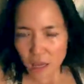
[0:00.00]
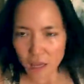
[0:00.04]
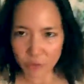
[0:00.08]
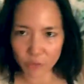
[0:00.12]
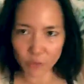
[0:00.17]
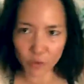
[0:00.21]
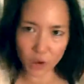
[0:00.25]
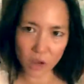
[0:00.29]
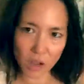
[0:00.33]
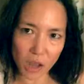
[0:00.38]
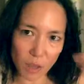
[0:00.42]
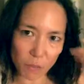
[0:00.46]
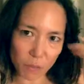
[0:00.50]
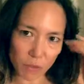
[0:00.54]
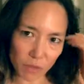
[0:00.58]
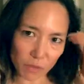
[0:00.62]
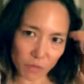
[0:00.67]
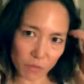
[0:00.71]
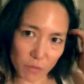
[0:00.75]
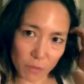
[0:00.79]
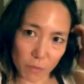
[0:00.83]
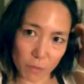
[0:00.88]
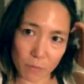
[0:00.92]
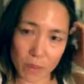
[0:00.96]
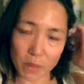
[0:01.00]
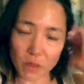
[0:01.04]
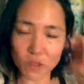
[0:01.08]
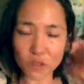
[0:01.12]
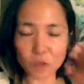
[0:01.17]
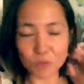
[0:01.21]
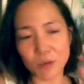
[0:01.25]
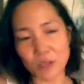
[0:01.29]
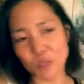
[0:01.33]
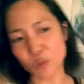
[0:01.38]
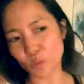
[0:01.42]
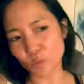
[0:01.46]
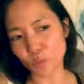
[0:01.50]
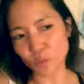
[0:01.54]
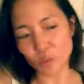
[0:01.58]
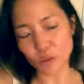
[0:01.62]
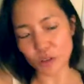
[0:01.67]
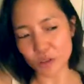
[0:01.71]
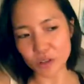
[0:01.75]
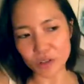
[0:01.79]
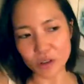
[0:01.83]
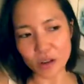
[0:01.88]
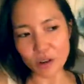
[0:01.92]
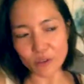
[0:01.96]
if you're coming from a mental space in
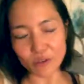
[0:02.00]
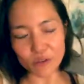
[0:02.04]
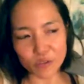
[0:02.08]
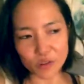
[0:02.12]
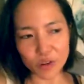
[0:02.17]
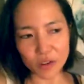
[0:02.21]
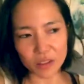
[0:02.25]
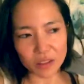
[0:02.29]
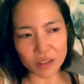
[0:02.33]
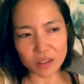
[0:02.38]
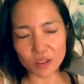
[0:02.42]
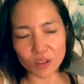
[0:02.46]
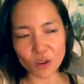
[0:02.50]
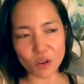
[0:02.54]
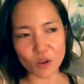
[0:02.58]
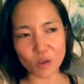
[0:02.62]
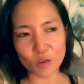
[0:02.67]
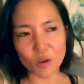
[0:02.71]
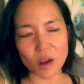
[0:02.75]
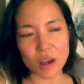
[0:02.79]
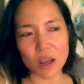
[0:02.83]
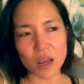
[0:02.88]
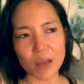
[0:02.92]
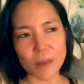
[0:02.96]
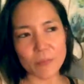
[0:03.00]
which you're not free, then no,